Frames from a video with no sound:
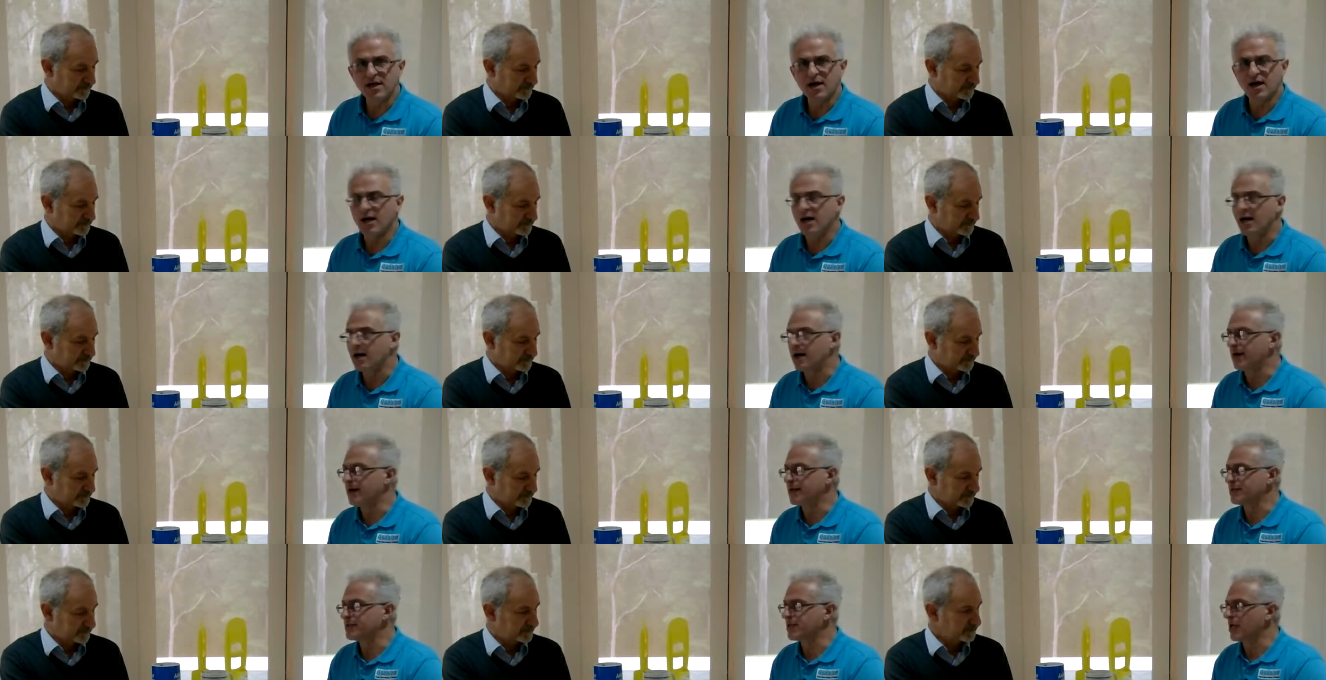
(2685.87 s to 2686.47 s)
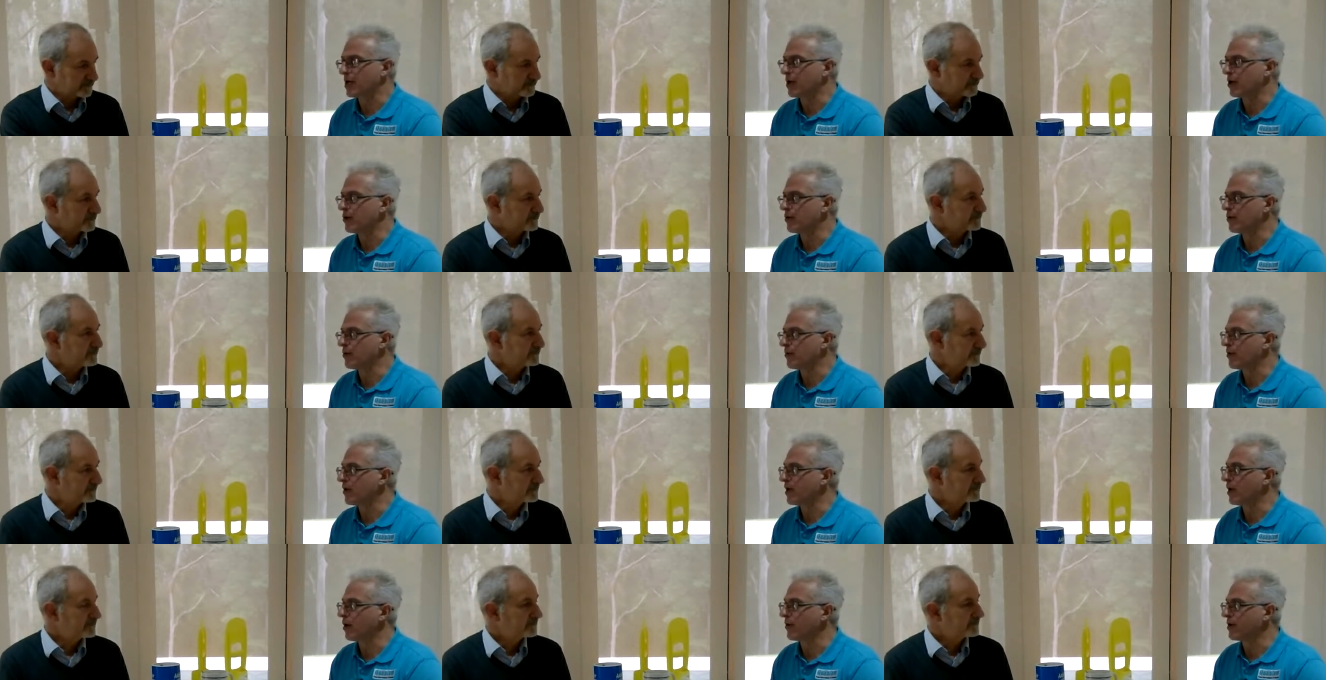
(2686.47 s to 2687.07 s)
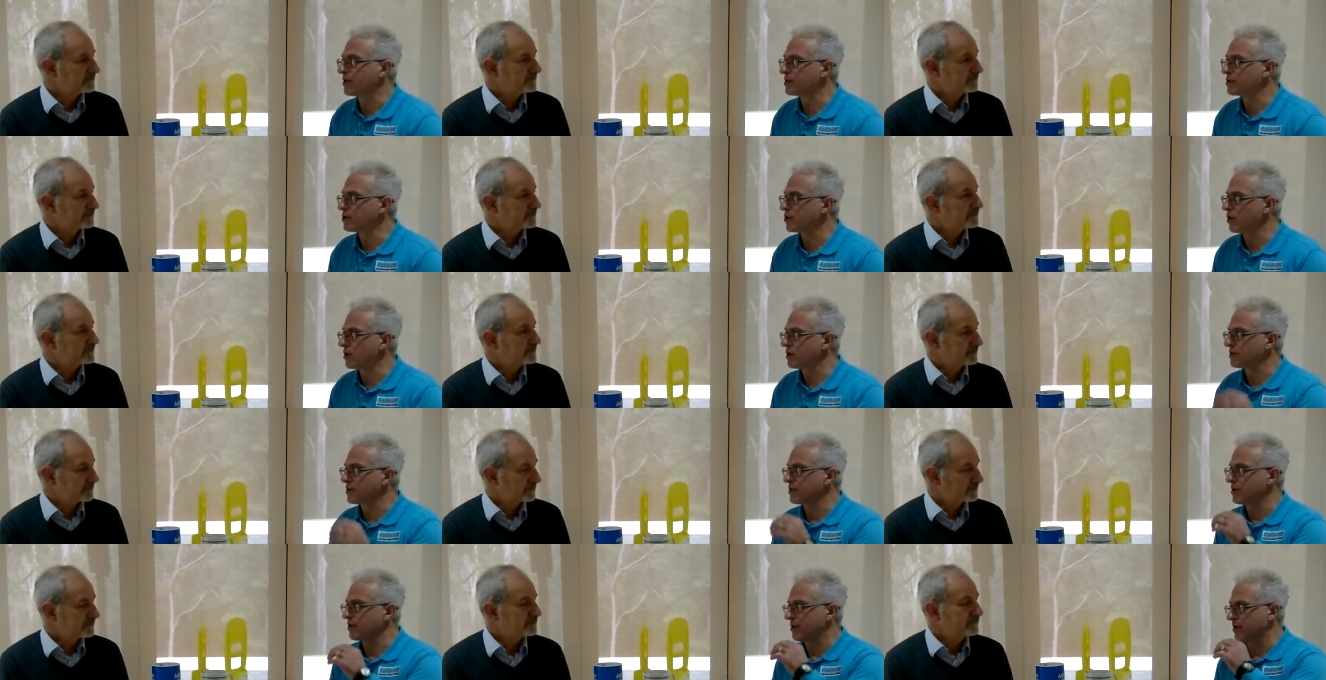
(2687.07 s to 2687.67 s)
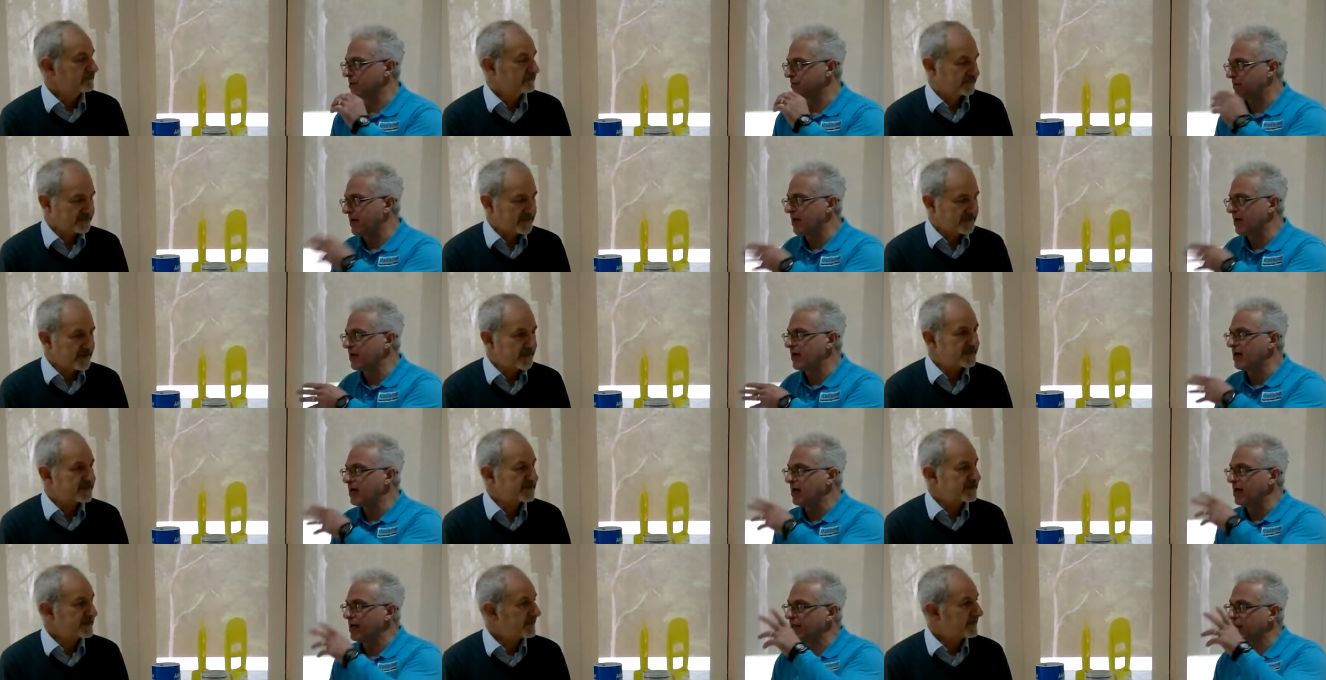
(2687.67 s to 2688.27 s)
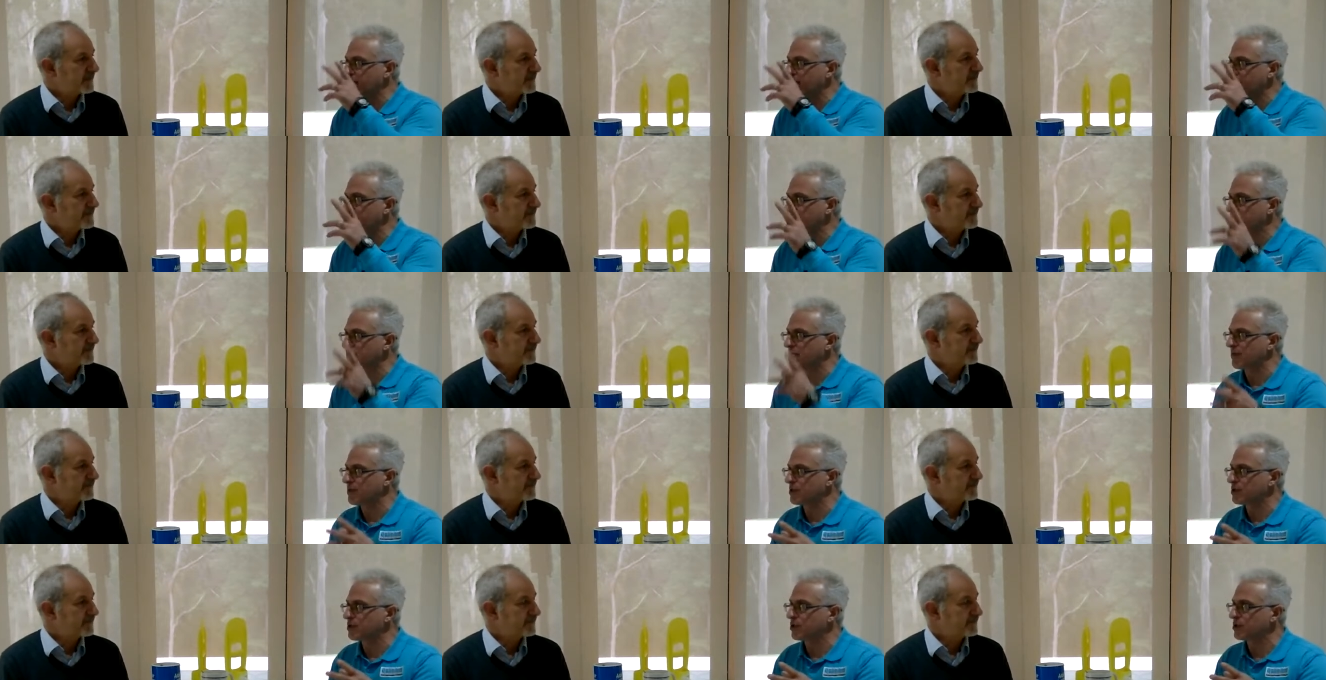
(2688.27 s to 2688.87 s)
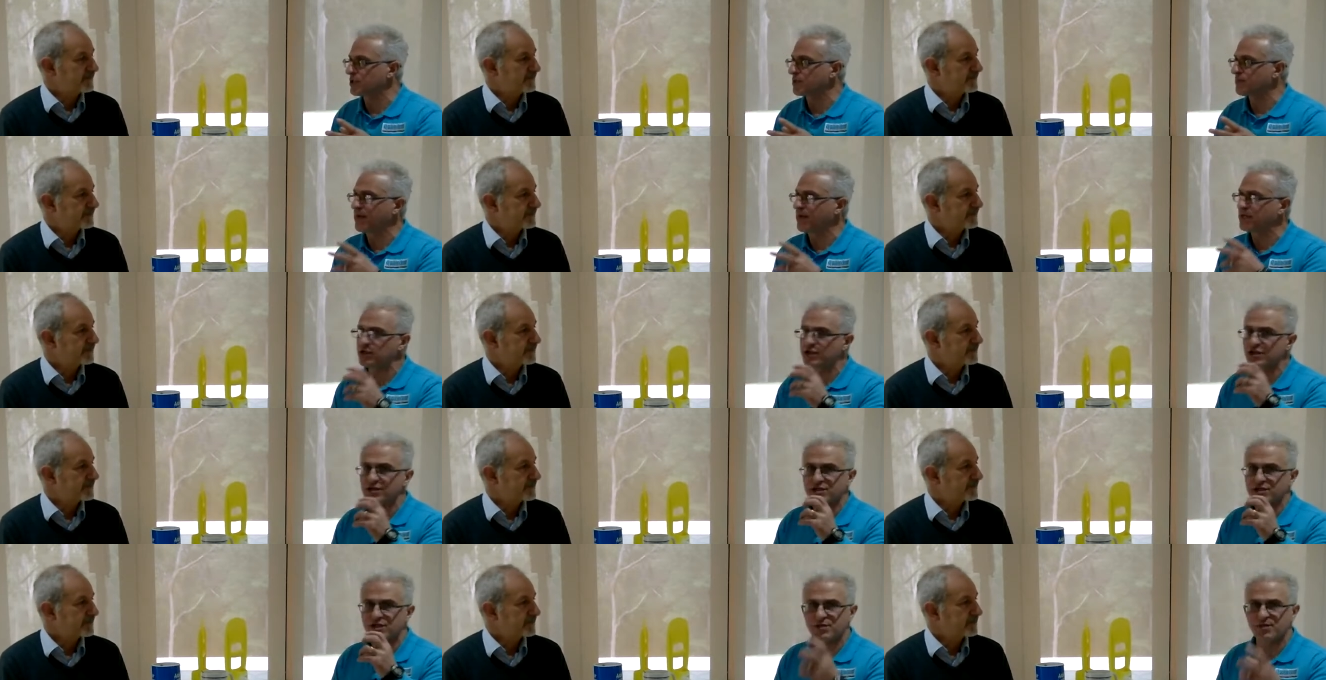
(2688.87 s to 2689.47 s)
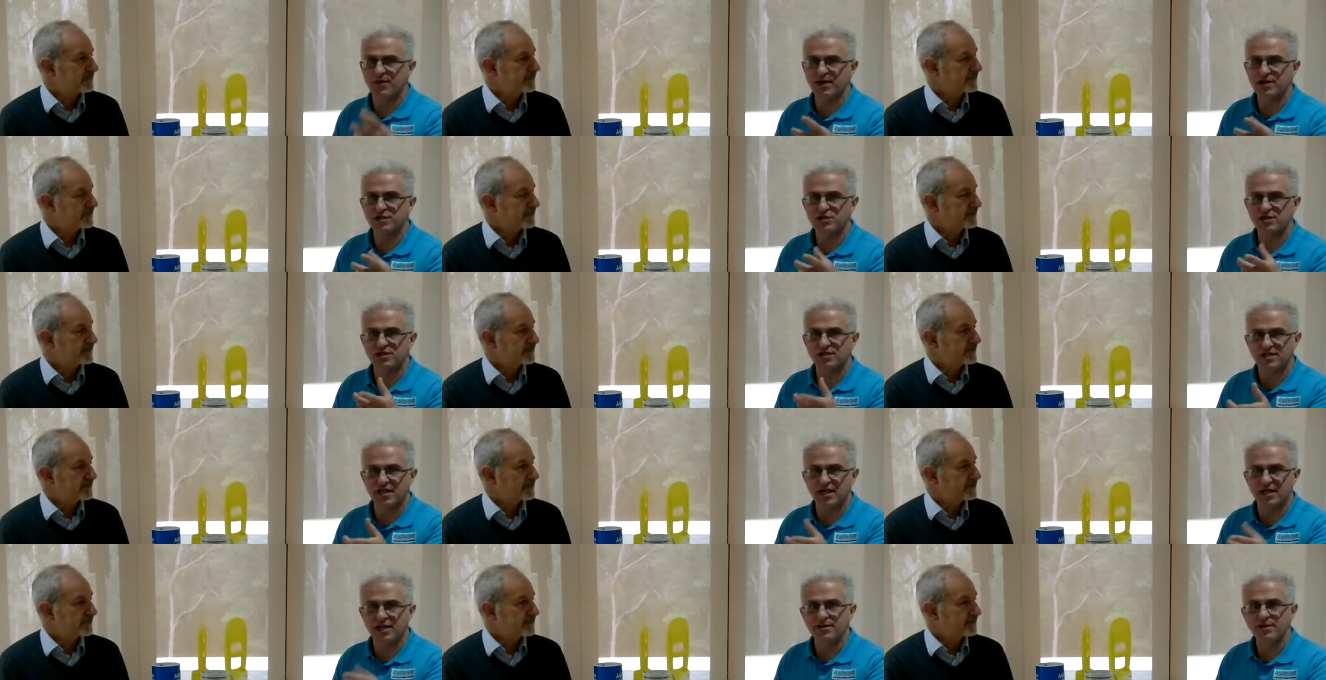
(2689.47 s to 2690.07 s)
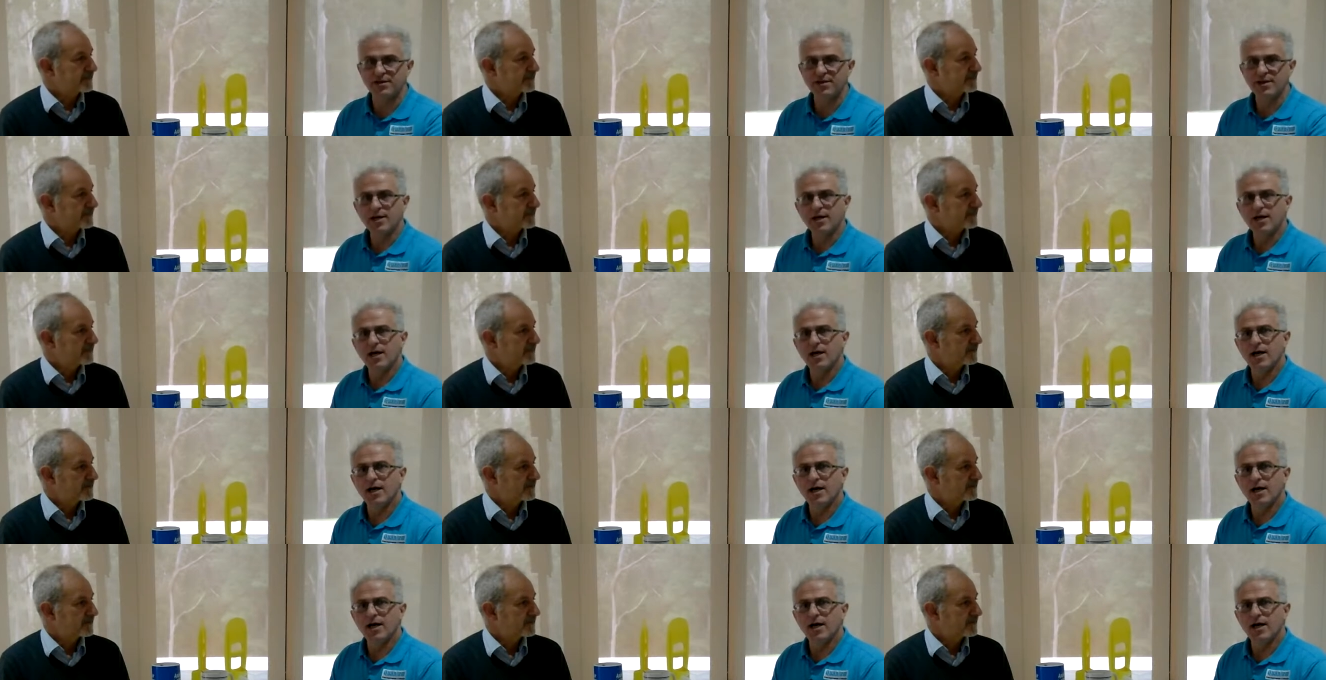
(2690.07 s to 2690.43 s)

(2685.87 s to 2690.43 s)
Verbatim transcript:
Speaker 1: Uh, and so when I went to Dr. Penna and then he sent me to a specialist, the specialist said,